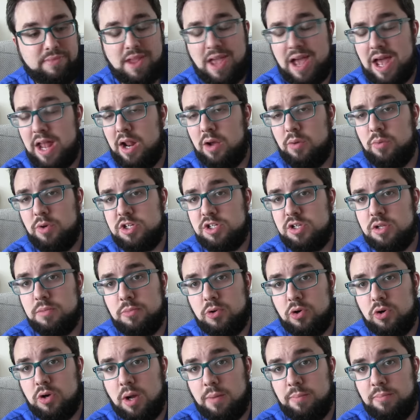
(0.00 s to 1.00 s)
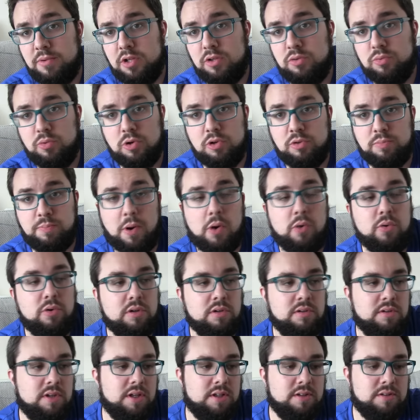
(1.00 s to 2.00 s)
And I wish that more companies were as bold
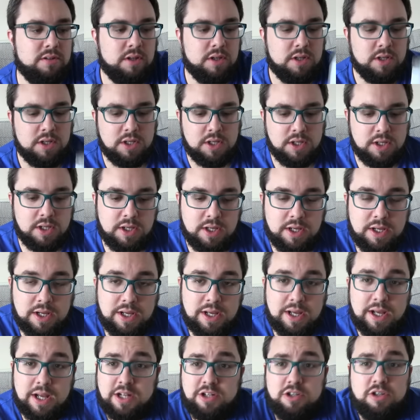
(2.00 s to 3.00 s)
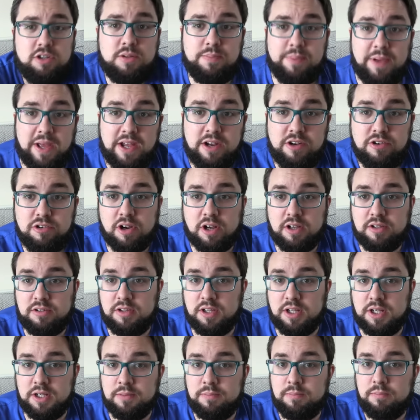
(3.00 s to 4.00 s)
as this. And just a bit
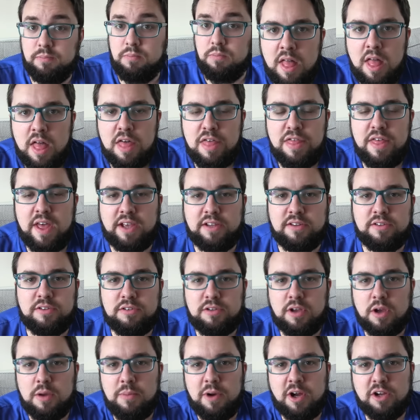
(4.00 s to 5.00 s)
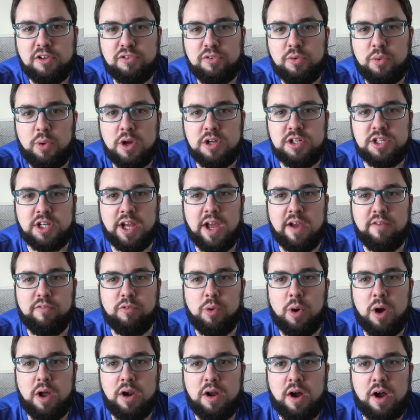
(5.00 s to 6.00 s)
interesting. Thanks so much for watching,
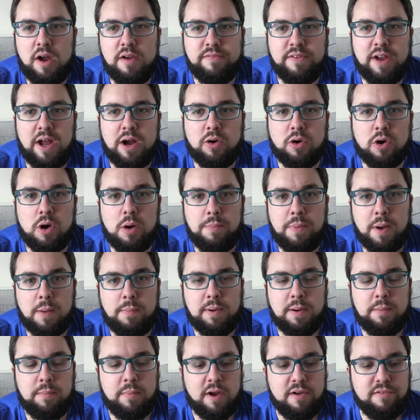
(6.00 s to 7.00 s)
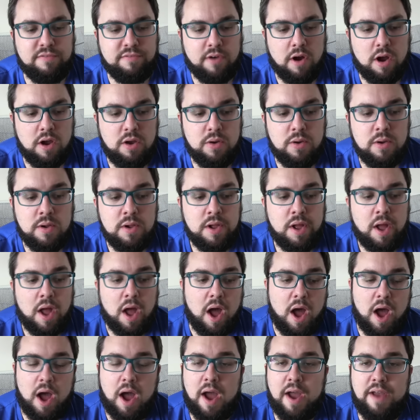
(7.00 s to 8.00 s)
everyone. I've now got a bubble in my throat.
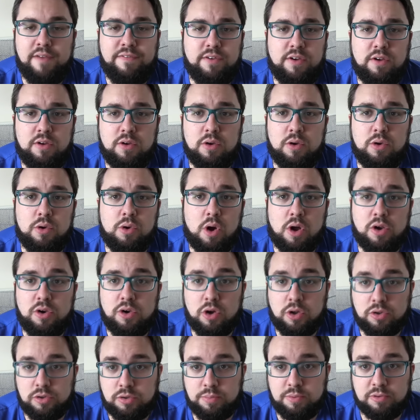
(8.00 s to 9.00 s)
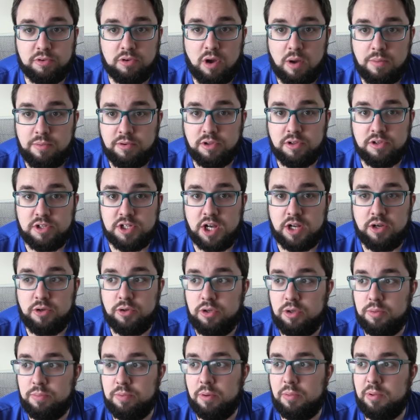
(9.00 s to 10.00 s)
If you are not subscribed to the channel,
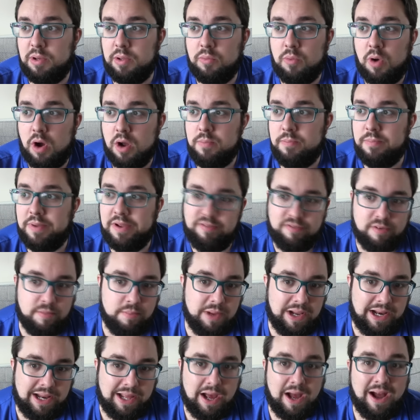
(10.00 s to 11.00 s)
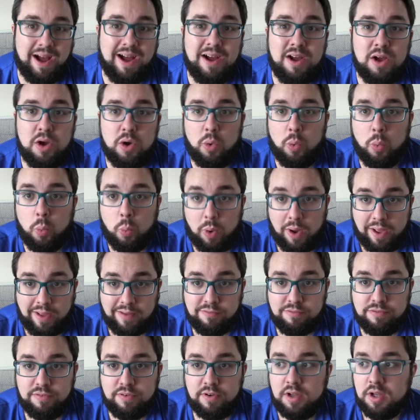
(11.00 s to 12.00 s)
you probably won't be familiar
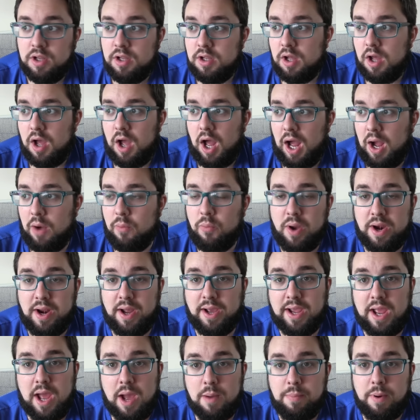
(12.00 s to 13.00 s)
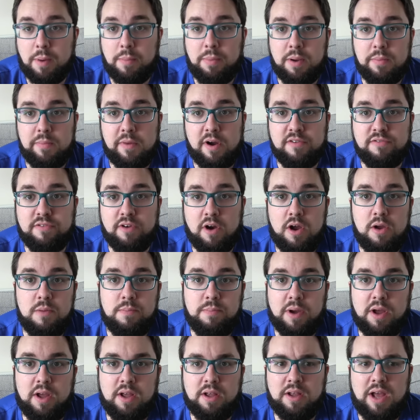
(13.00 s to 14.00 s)
with when I get a bubble in my throat.
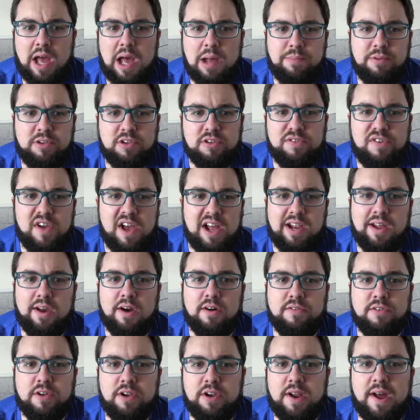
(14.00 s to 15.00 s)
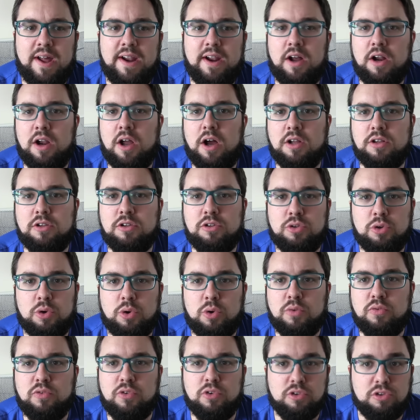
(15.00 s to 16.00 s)
But it happens fairly often, and I like to
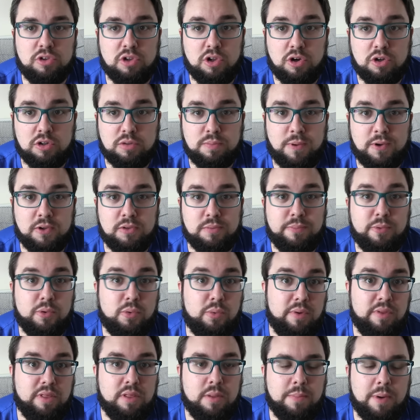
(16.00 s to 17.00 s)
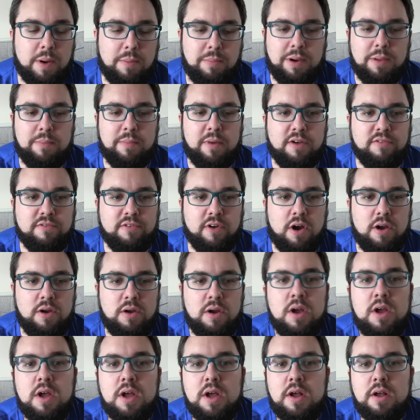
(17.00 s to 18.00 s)
talk for as long as possible with the bubble in my
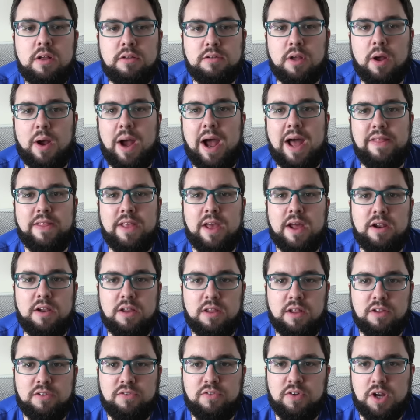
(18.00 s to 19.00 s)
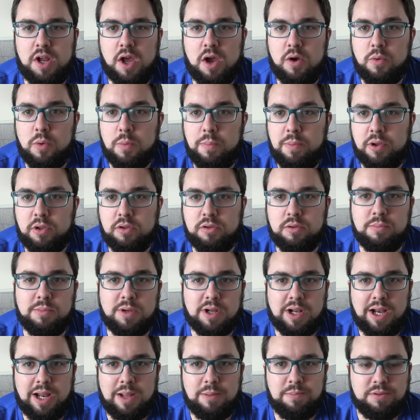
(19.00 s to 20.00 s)
throat. So at the end of this video, we'll put some
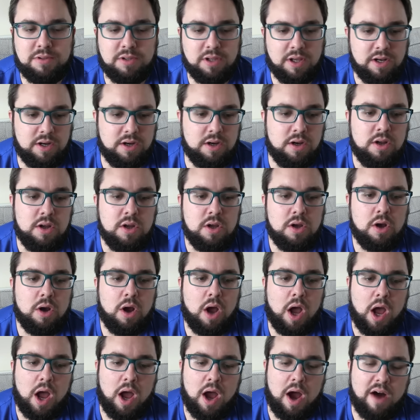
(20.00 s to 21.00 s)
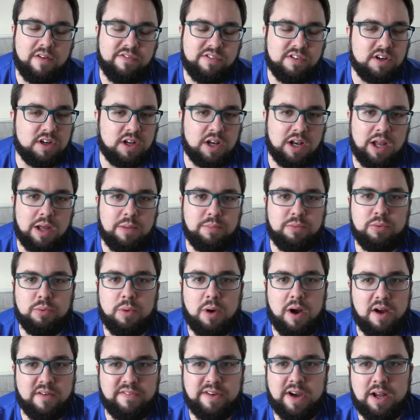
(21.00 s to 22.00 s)
clips in, other clips
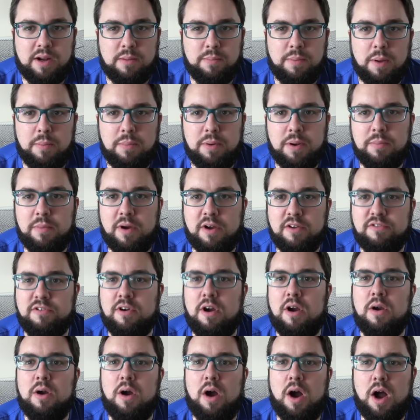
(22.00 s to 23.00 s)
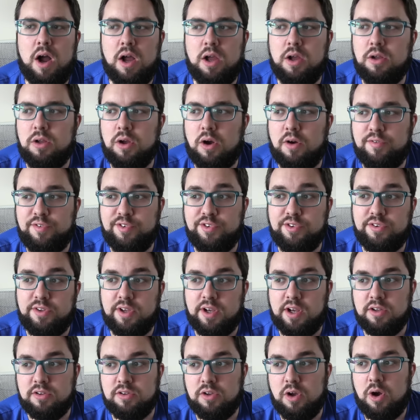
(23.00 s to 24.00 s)
where I've had a bubble in my throat. I often
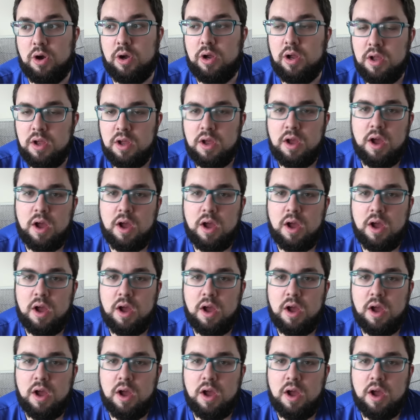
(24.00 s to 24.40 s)
sing a song.